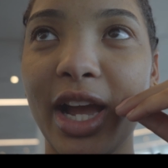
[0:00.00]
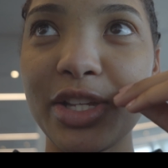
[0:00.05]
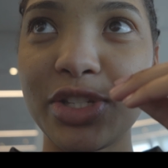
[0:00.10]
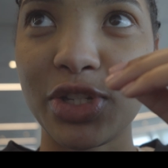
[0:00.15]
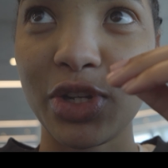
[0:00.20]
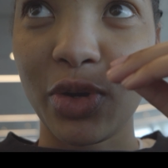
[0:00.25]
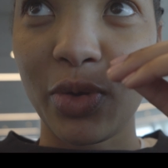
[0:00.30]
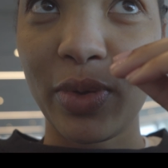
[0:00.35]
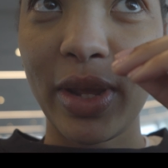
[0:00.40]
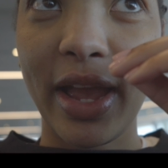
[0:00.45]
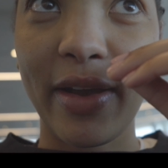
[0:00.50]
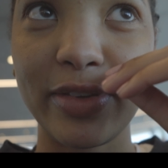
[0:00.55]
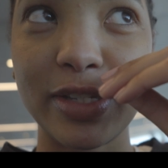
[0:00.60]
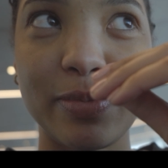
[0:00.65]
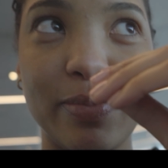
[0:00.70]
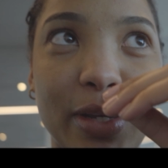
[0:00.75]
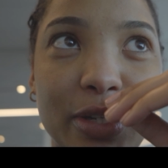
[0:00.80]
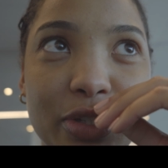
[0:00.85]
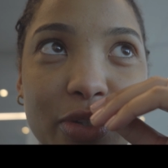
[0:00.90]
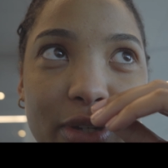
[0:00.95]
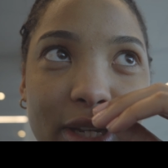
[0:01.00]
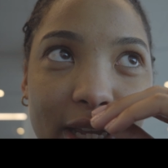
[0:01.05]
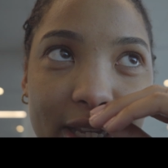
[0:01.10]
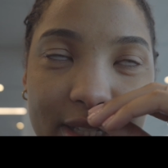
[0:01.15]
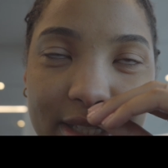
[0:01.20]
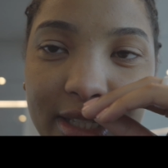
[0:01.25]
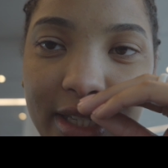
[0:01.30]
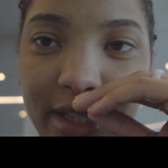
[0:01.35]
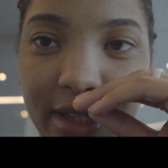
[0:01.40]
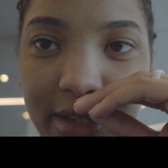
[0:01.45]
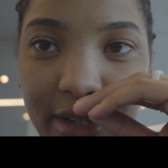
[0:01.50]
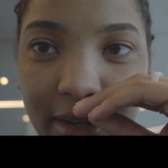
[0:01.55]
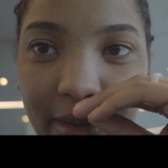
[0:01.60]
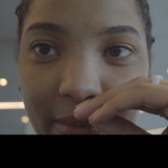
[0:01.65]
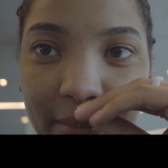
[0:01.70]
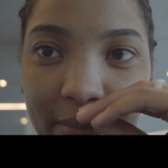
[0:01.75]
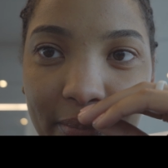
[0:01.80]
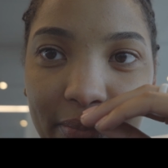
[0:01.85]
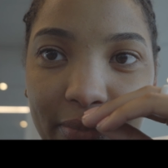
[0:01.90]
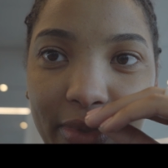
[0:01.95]
So we have a special guest here.
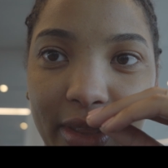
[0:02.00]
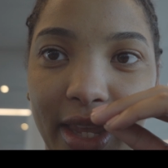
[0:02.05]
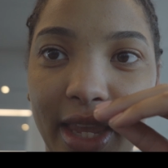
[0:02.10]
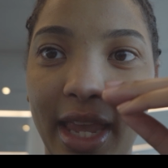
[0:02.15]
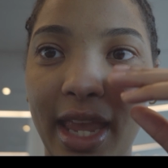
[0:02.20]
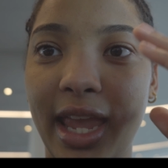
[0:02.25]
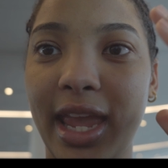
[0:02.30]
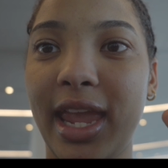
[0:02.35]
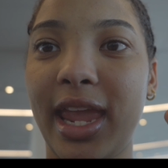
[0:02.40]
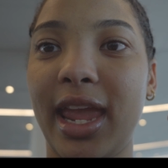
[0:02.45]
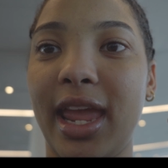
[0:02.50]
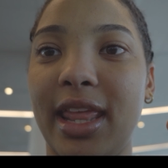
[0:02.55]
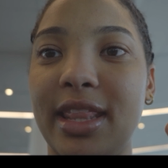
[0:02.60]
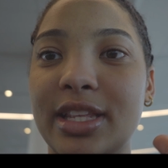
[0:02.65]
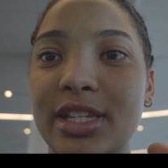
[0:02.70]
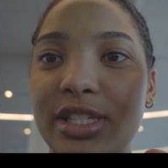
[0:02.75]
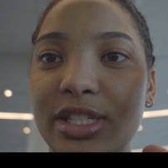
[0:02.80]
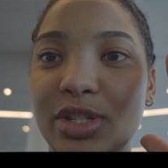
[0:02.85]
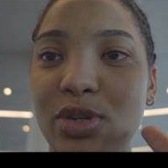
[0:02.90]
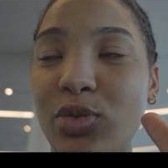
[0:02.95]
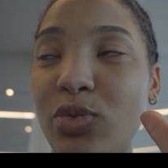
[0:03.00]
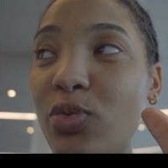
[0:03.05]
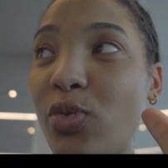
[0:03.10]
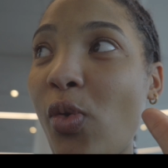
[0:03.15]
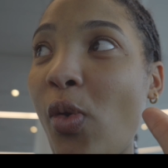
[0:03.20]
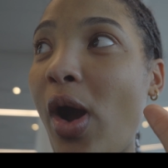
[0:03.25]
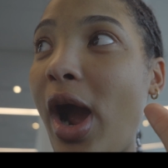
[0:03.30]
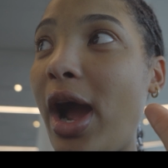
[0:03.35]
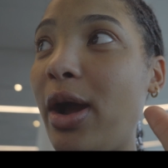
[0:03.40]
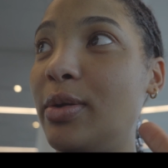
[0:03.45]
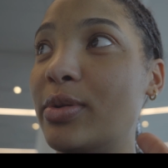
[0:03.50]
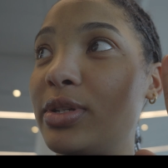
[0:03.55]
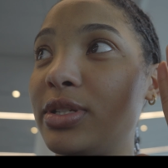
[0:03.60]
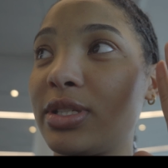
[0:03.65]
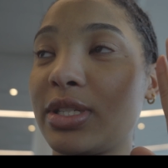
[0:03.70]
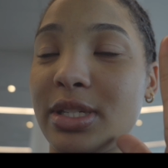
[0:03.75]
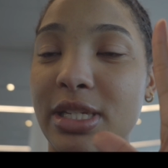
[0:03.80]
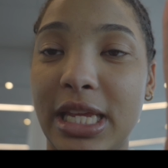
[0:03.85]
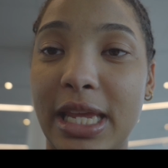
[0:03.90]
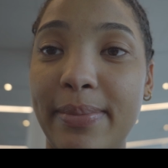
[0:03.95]
And this is who I was
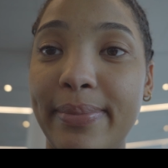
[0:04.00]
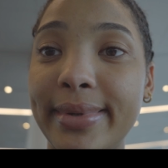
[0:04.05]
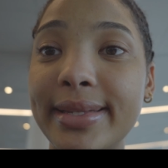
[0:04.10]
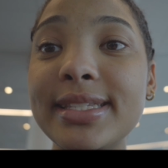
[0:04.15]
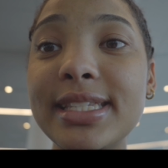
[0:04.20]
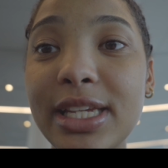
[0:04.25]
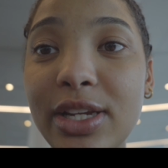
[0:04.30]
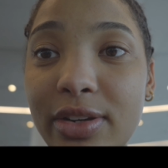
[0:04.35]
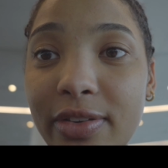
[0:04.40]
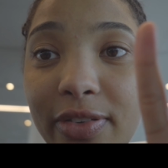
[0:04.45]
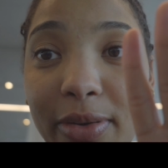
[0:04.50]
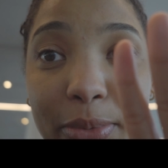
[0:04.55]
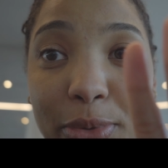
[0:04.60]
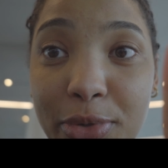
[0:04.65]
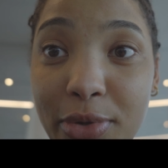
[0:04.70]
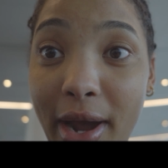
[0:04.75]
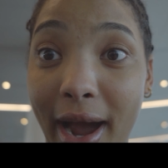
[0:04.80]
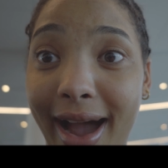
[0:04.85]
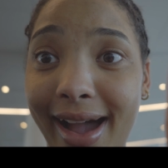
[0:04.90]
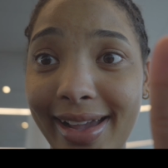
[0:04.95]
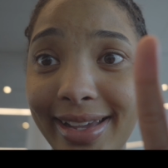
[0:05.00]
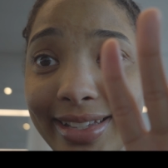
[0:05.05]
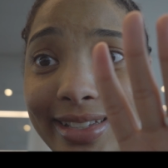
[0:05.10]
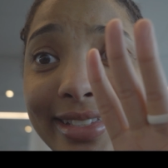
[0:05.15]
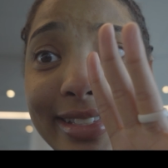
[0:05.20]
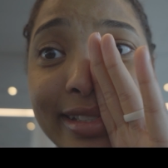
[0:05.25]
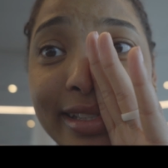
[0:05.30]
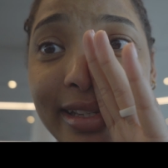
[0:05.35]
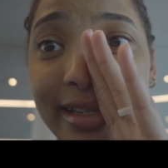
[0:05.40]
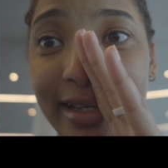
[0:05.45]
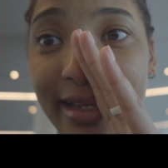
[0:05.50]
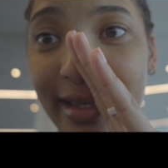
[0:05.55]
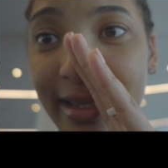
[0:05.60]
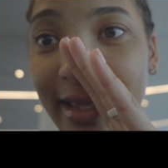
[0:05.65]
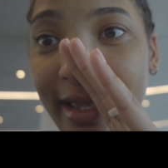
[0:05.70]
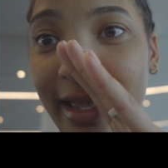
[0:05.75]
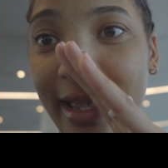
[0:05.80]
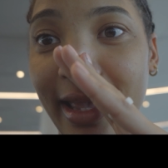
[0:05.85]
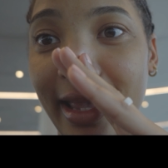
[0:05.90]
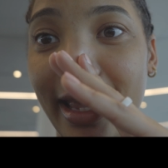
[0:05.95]
keeping a secret from you guys.
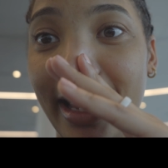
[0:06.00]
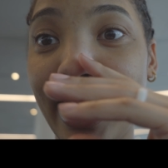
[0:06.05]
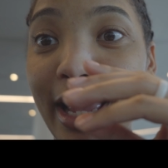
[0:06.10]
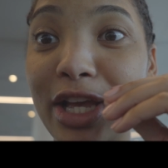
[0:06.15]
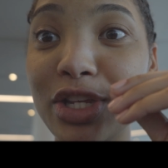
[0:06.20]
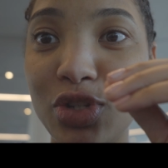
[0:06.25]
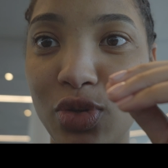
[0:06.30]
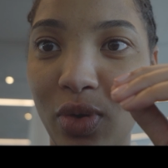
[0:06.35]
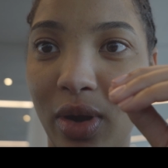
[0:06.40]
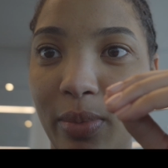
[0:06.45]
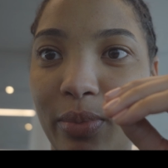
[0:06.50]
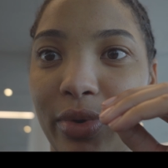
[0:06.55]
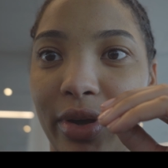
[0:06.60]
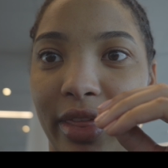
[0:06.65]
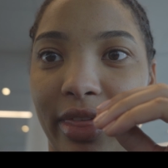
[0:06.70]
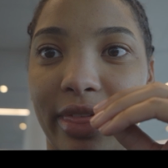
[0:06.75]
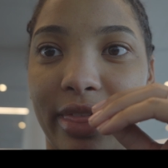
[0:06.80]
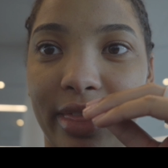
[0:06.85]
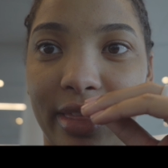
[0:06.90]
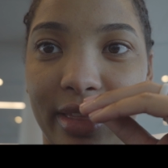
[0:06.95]
And guess who I'm with?